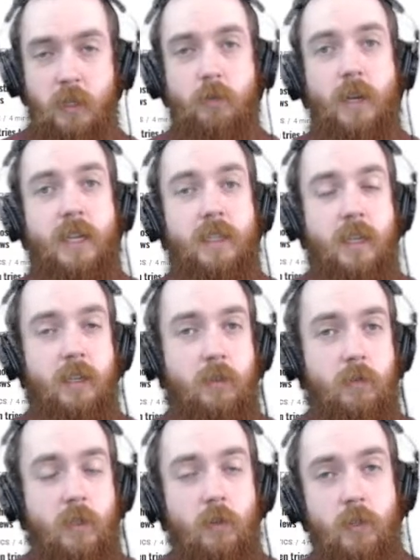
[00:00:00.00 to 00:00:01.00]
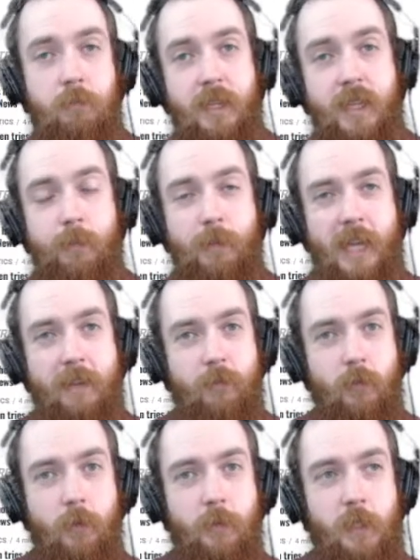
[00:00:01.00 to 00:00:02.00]
create a new social media
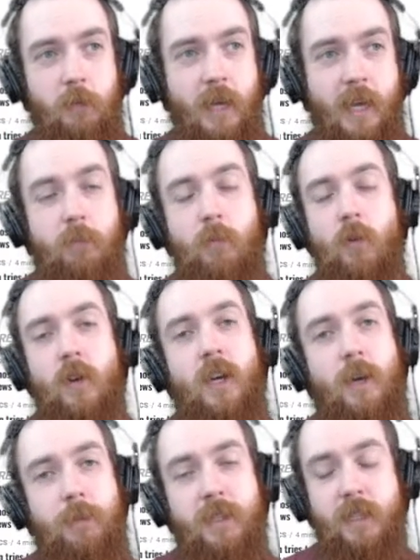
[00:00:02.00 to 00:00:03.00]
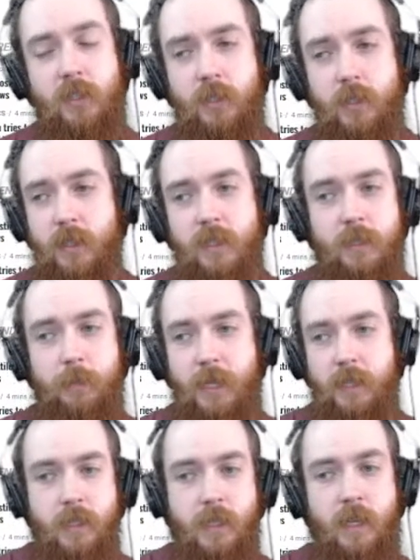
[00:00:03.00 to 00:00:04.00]
platform to add more competition to the
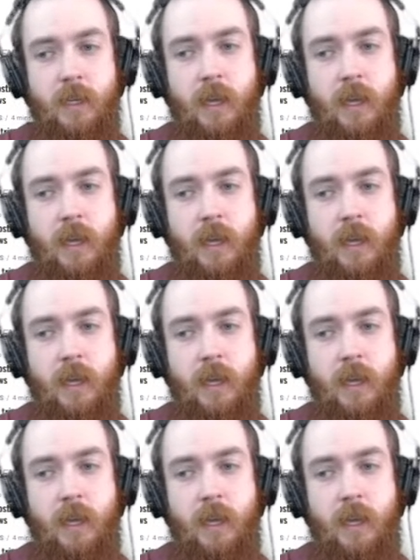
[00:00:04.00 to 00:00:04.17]
space.